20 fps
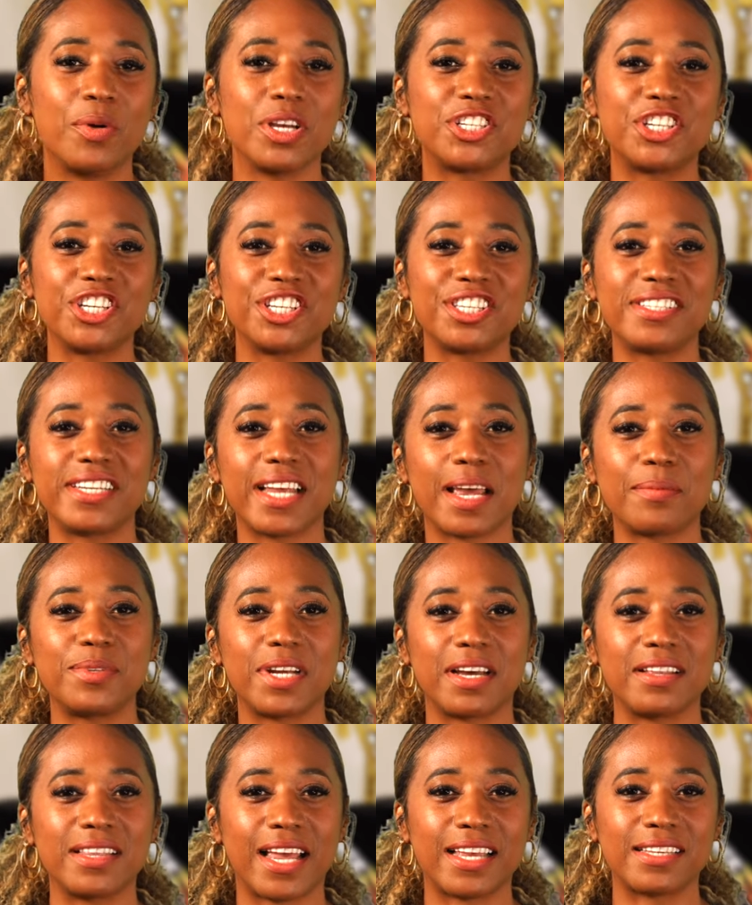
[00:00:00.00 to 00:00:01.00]
when she
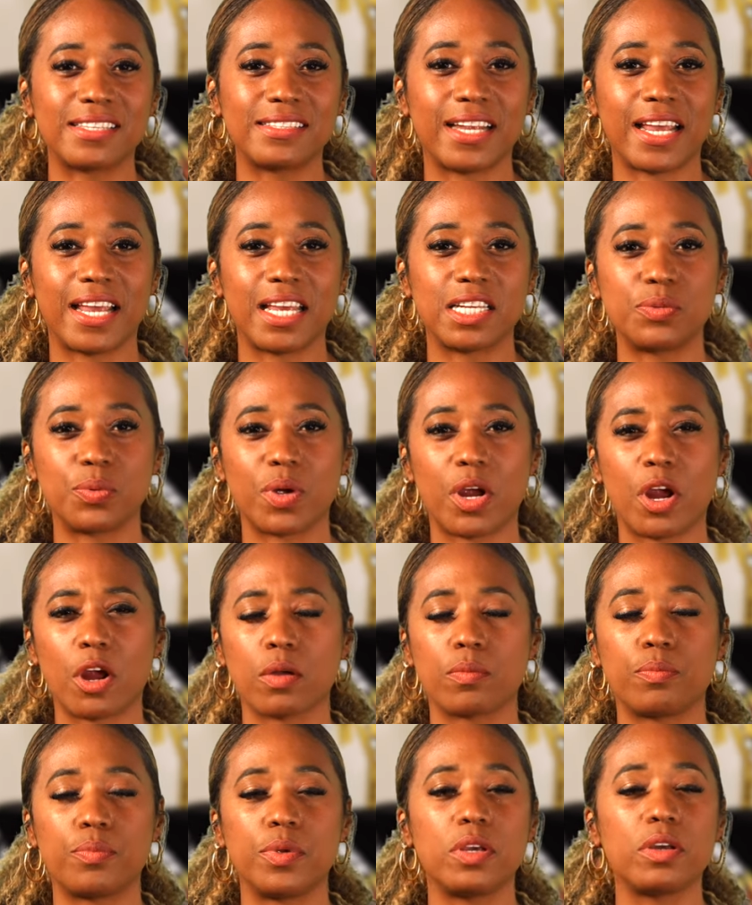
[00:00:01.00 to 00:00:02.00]
stepped on that stage with
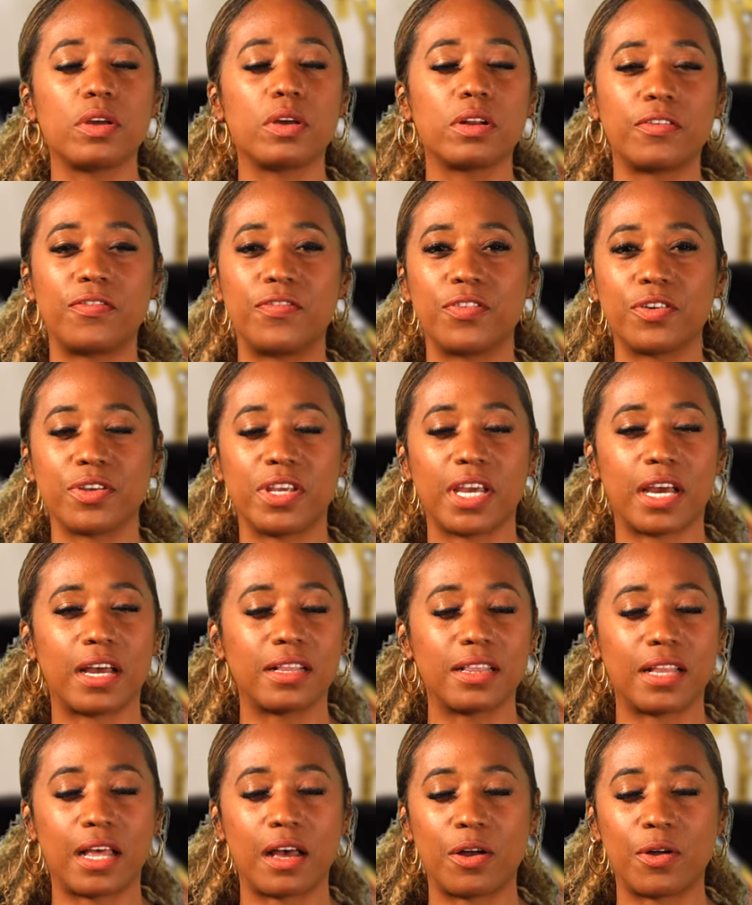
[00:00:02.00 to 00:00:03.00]
her beautiful
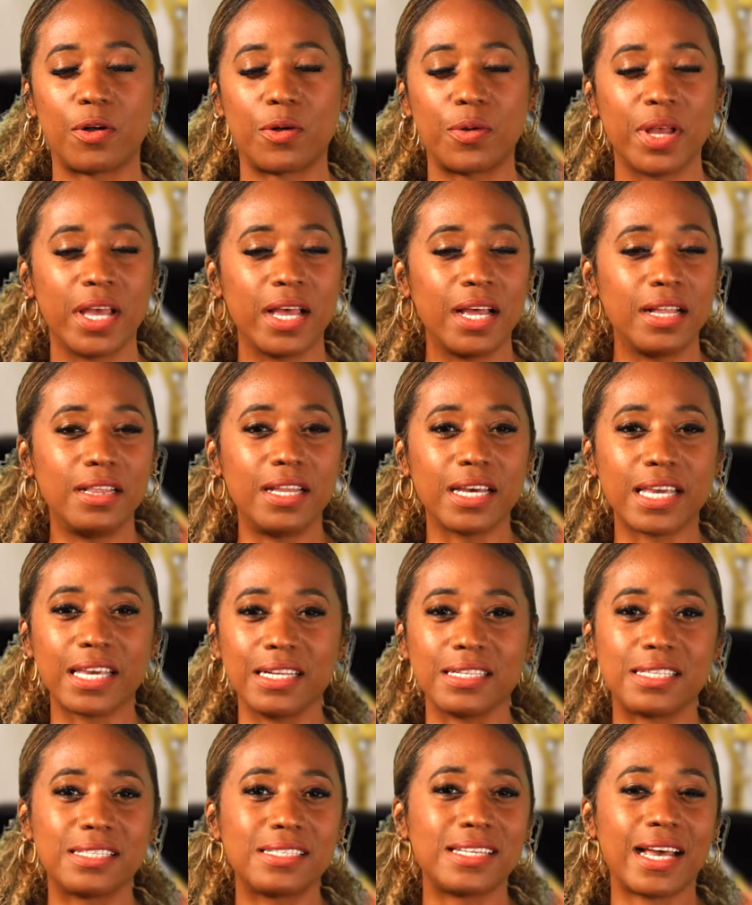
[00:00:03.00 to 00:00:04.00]
yellow,
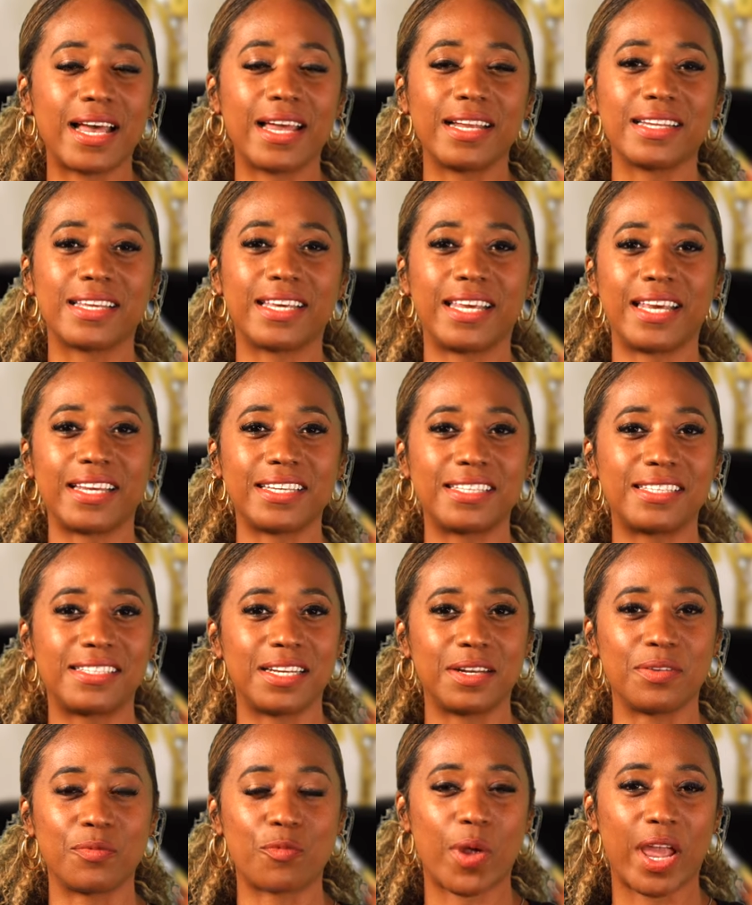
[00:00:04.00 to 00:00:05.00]
looking
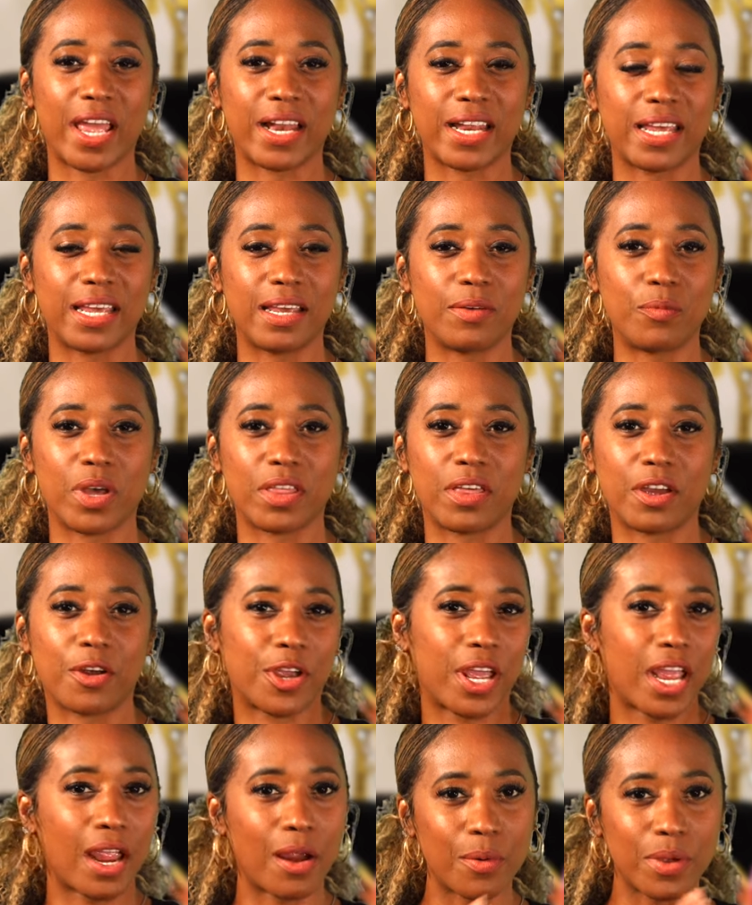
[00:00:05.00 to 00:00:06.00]
sun-kissed and ready with
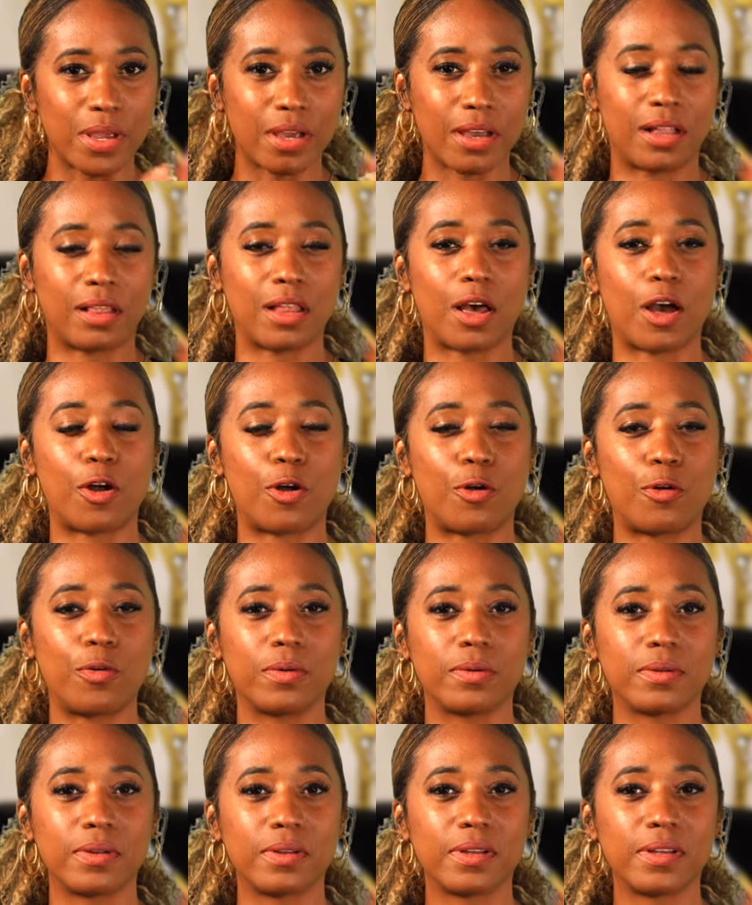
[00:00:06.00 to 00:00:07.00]
her area
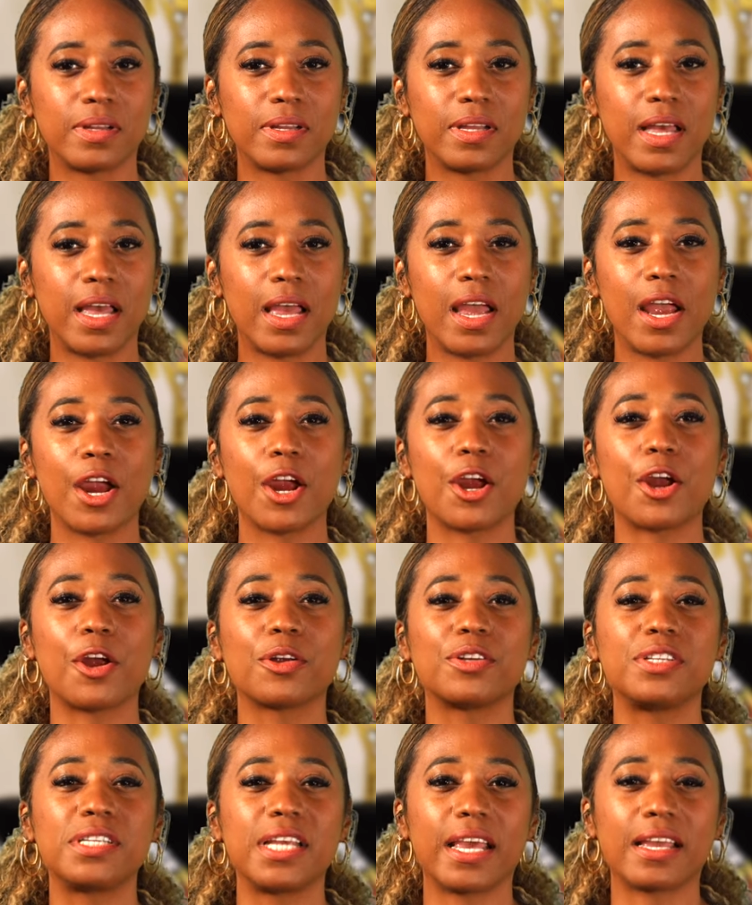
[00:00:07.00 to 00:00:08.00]
glow,
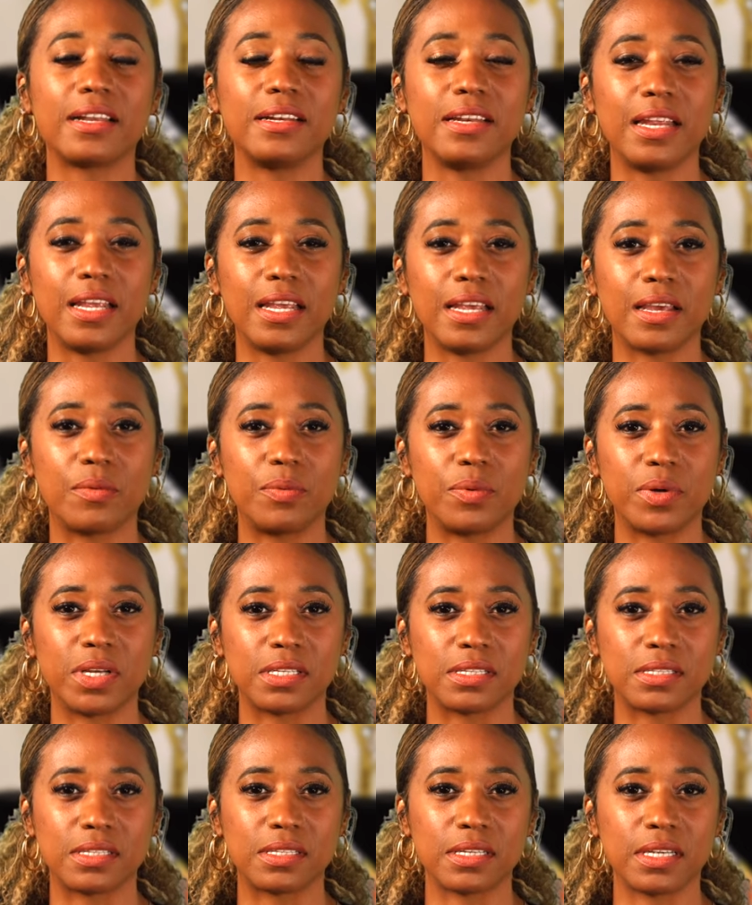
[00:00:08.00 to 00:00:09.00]
her technique
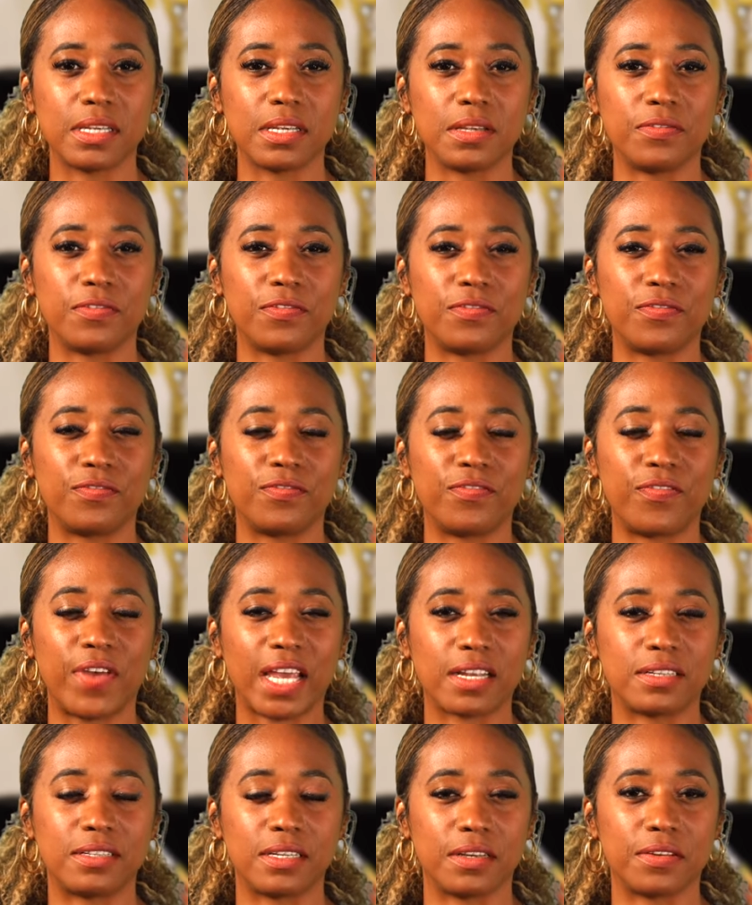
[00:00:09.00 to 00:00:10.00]
was
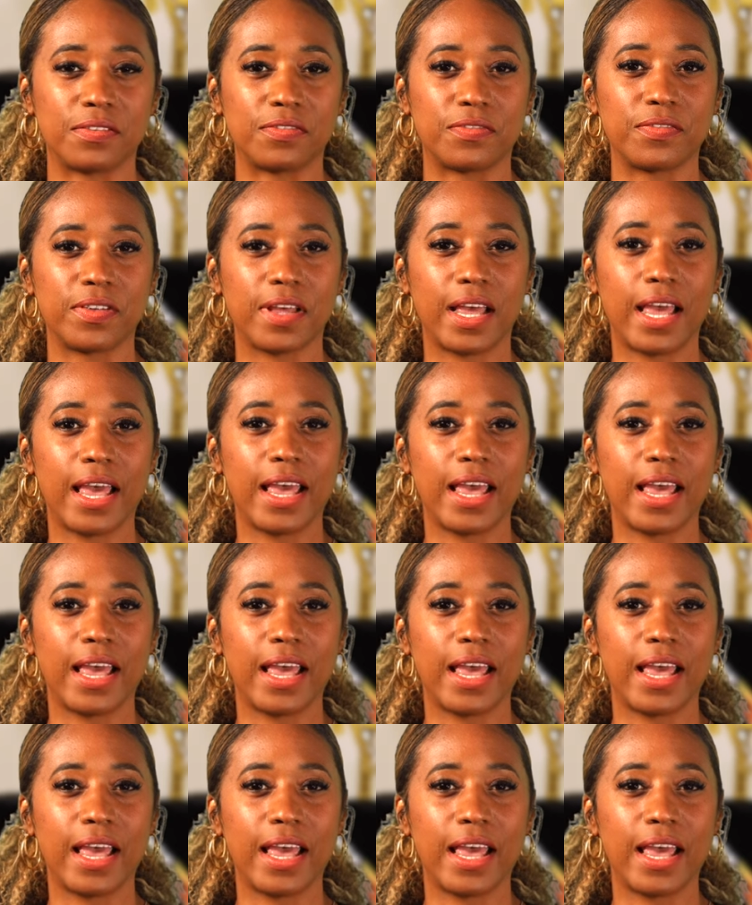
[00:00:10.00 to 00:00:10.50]
effective.